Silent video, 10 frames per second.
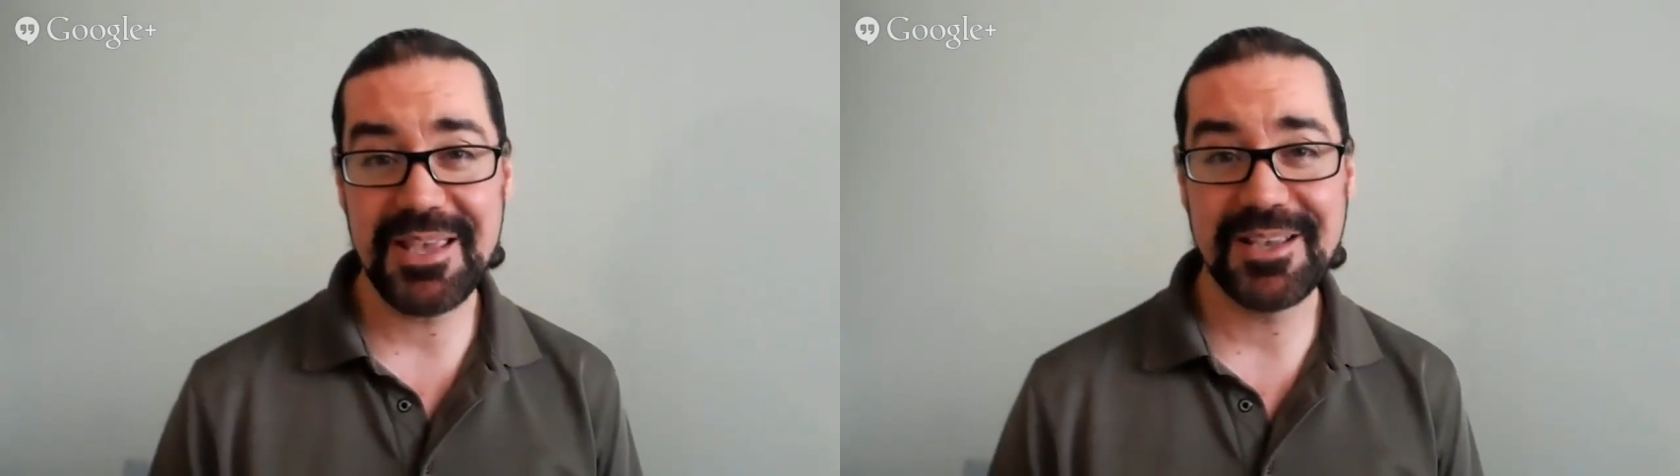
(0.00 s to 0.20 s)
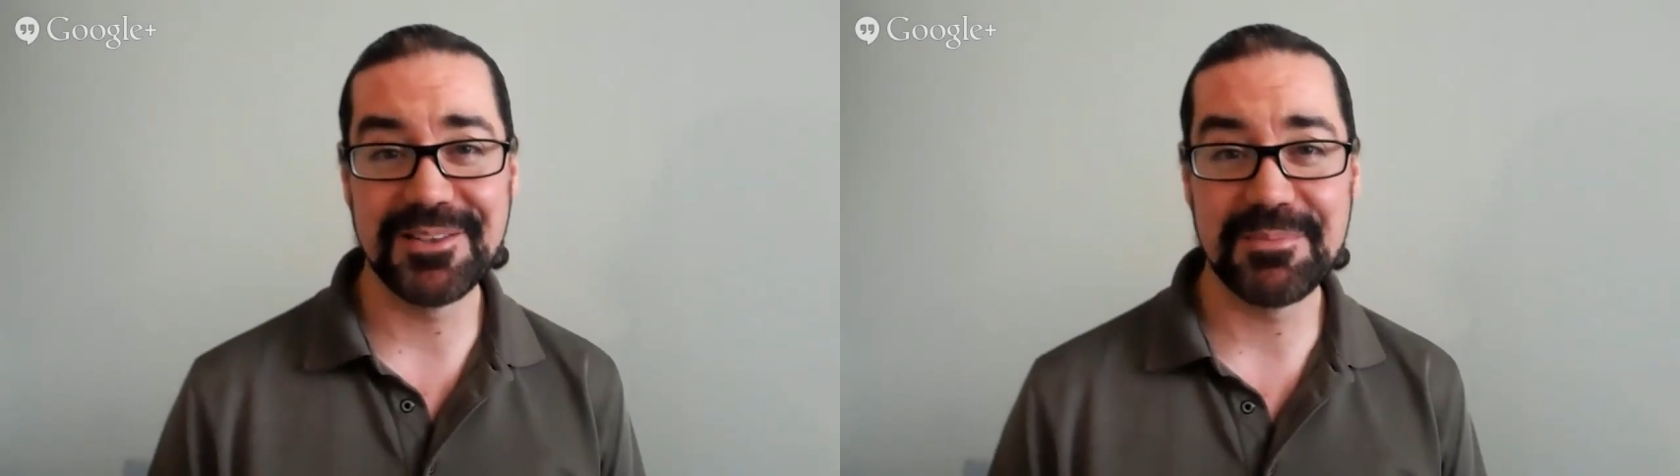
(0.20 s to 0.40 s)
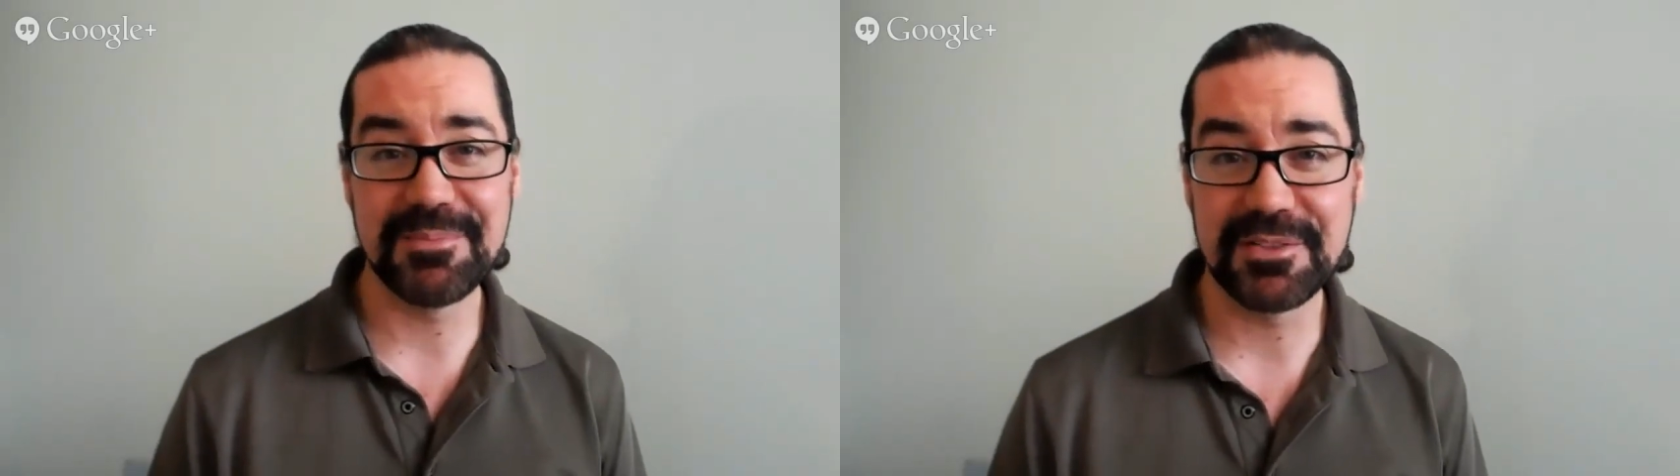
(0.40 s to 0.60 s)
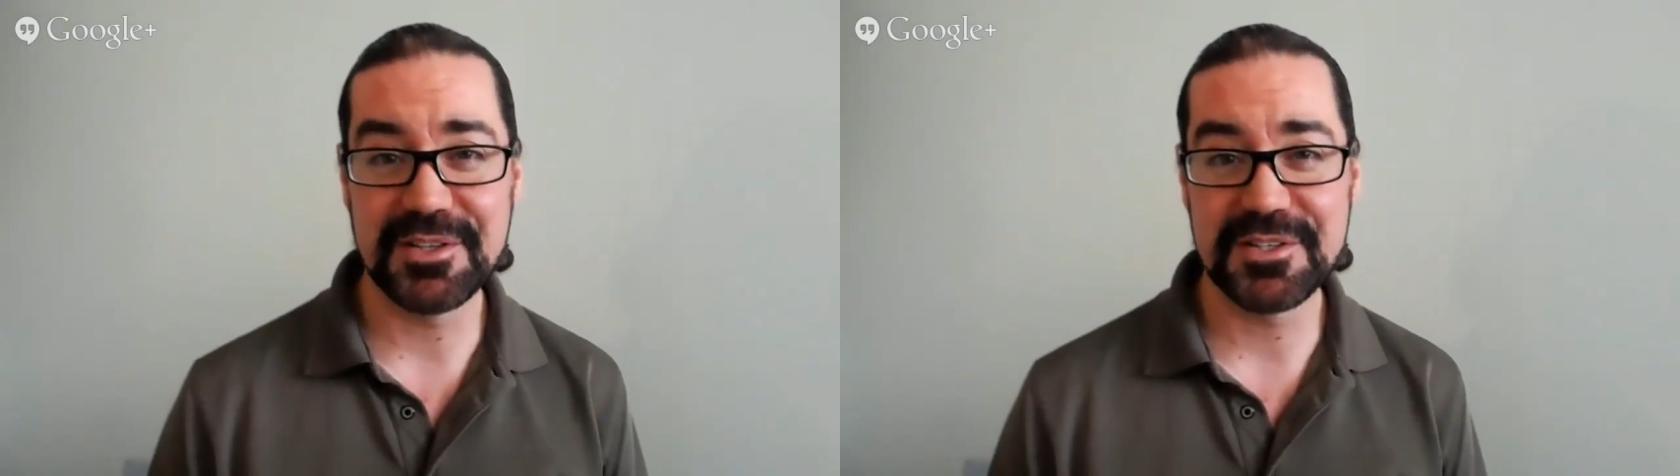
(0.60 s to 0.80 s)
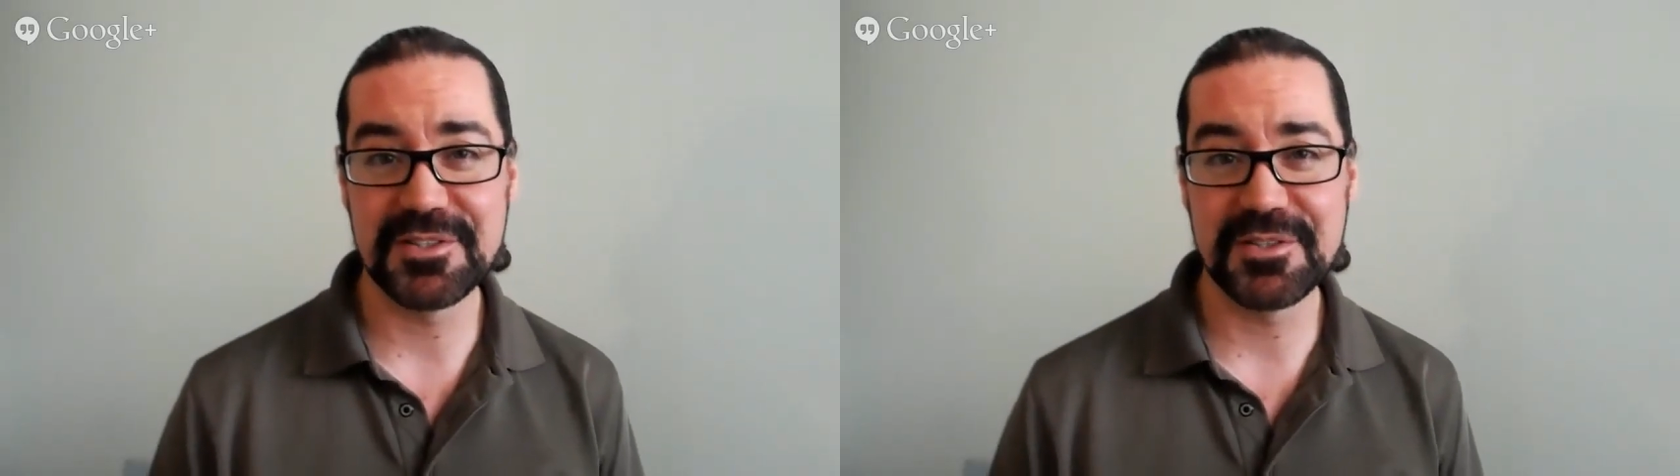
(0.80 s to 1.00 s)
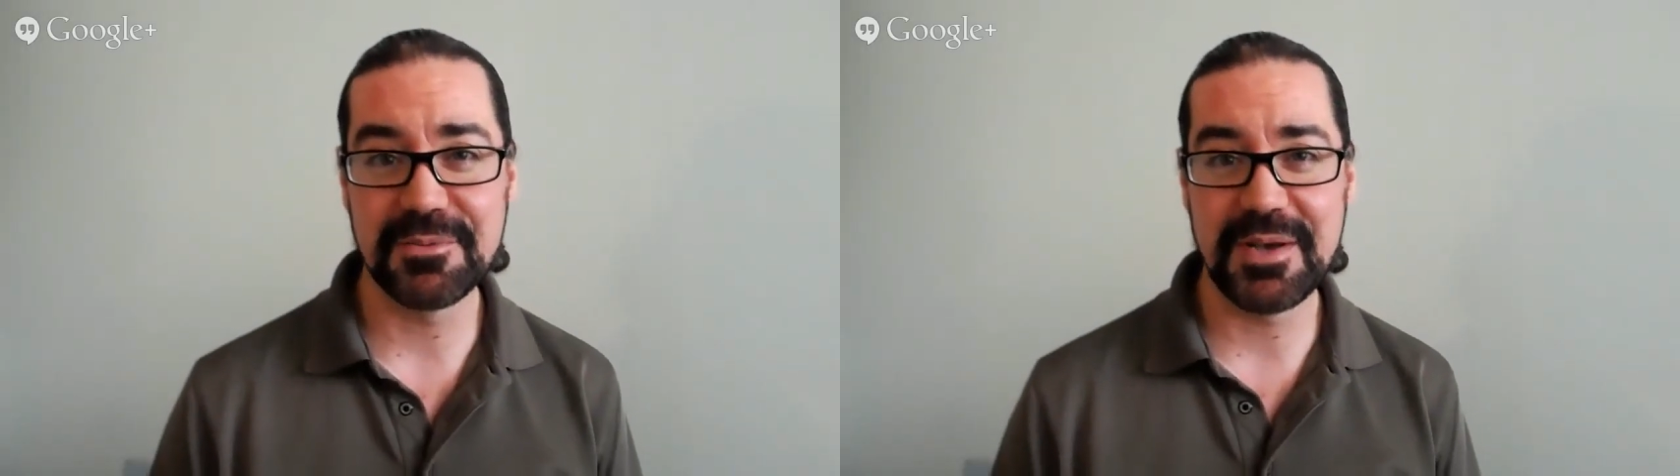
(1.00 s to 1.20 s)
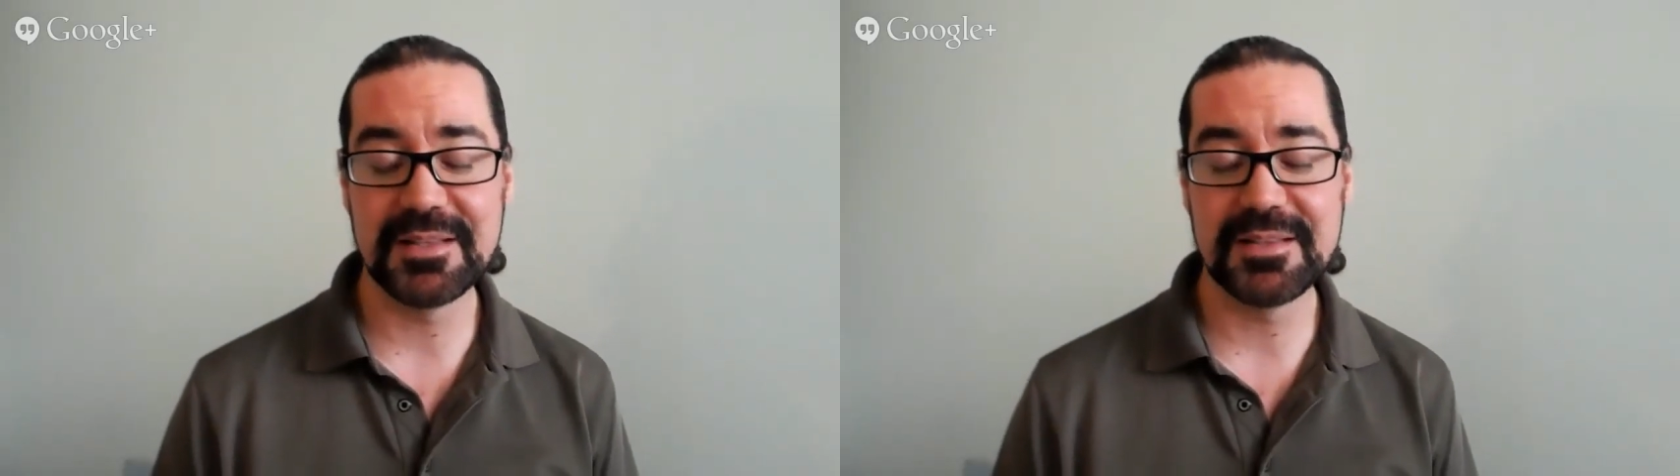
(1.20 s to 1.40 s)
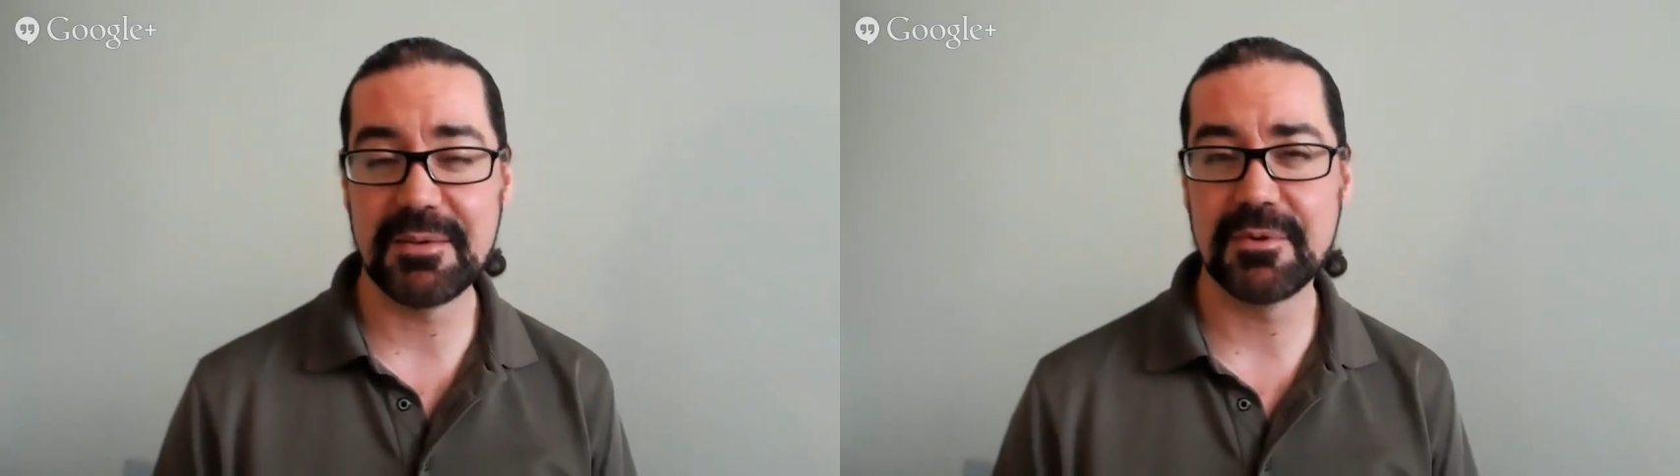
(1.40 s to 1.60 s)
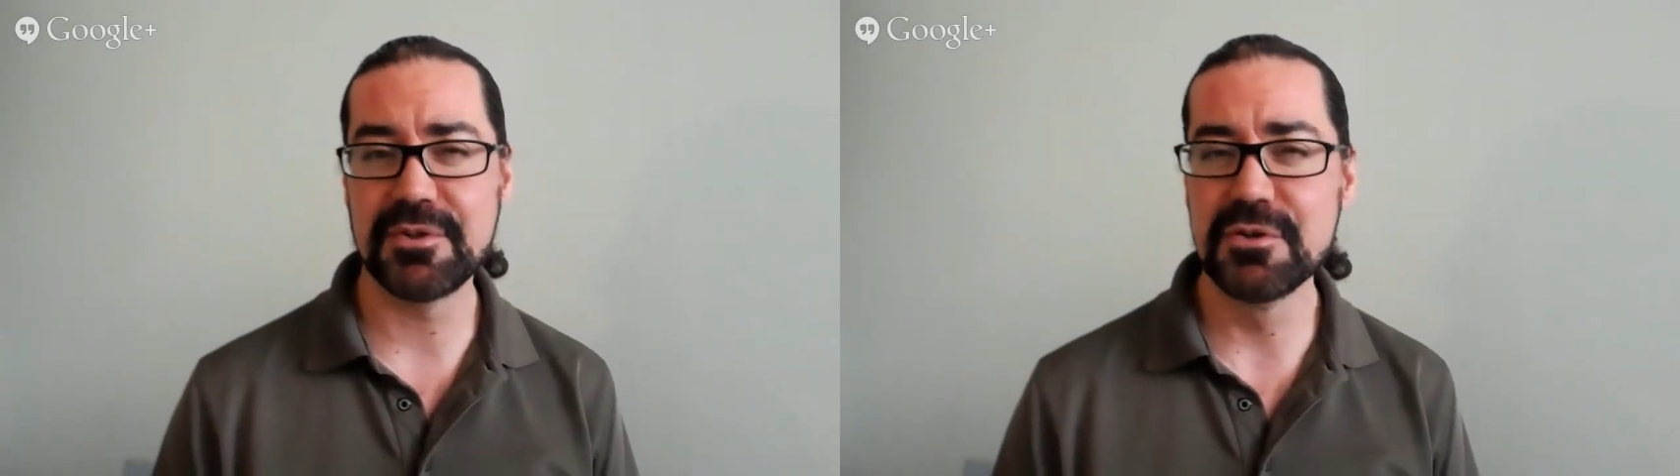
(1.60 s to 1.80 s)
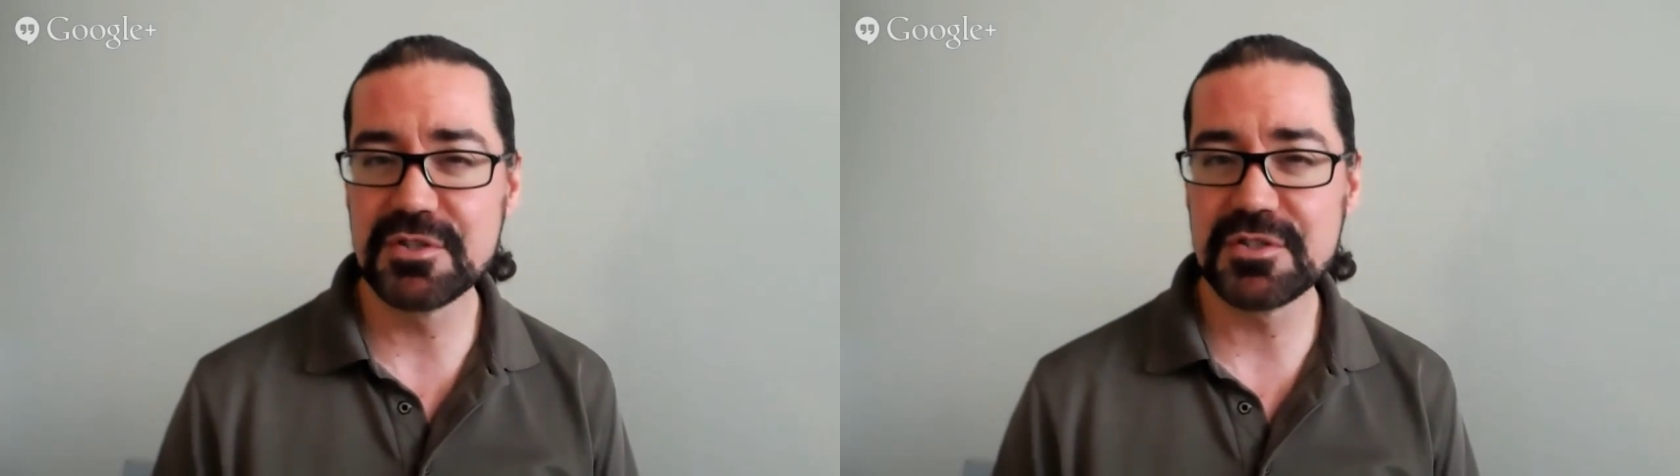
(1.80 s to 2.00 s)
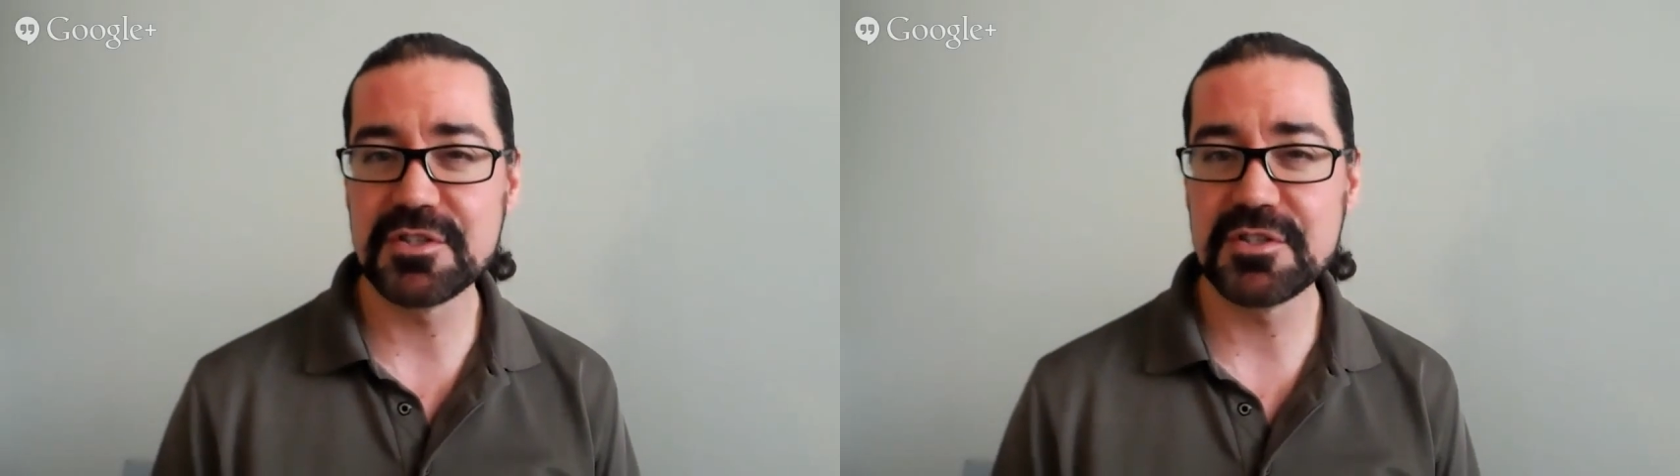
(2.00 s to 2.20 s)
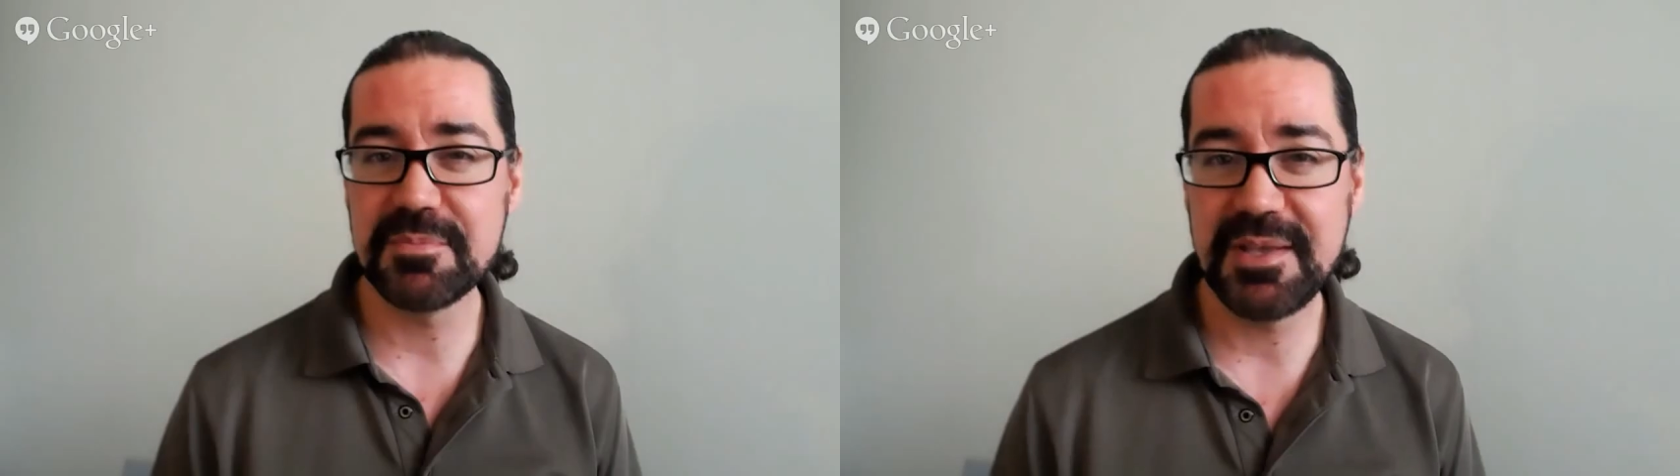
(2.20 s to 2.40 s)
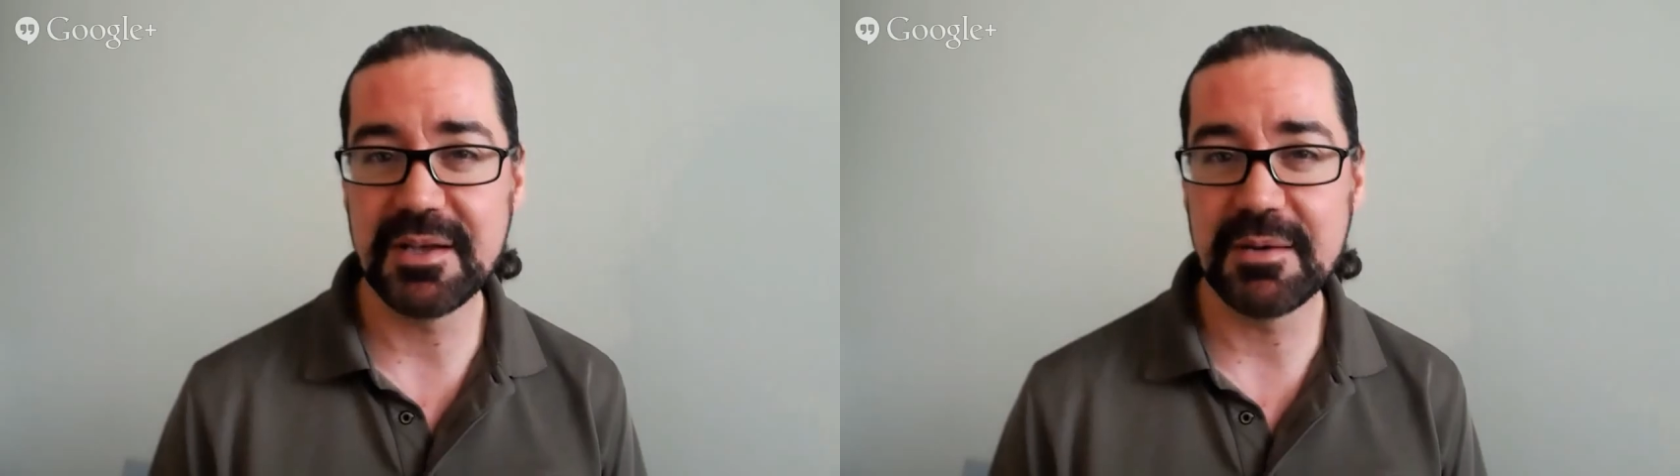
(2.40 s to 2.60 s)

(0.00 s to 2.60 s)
this in the way that they were used to speaking about it,